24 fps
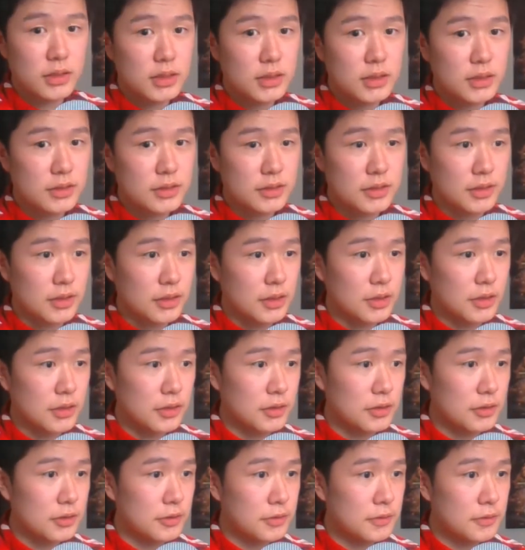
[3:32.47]

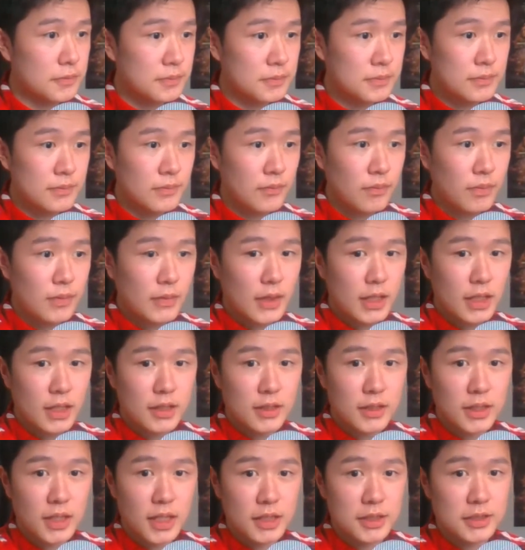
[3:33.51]
So,
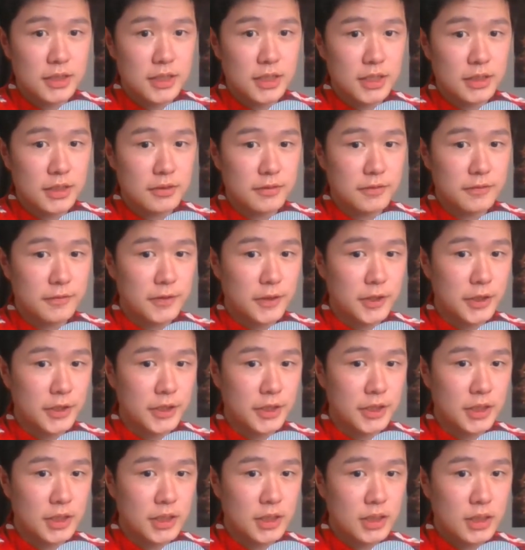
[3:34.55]
that is it
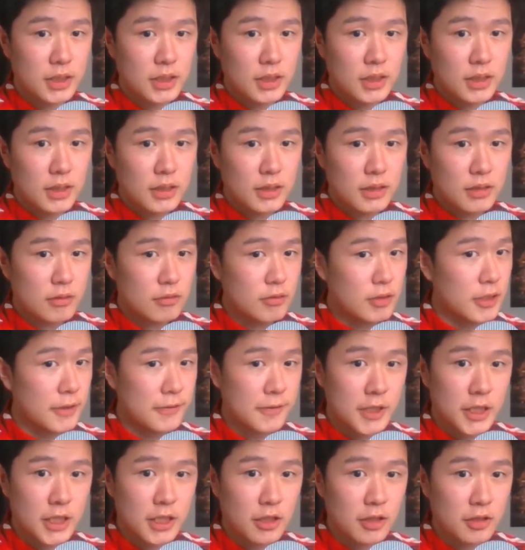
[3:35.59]
for
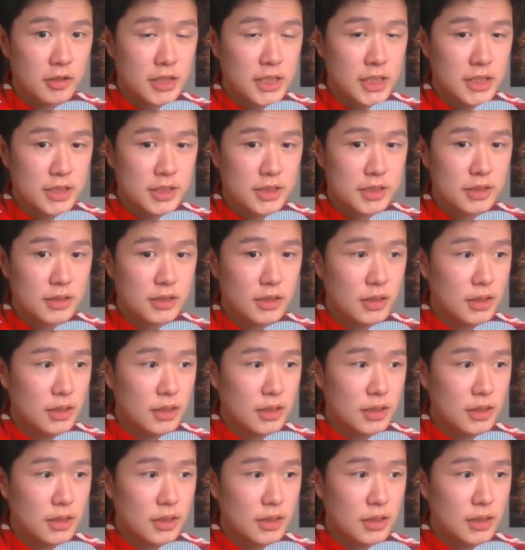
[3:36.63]
whatever I call this.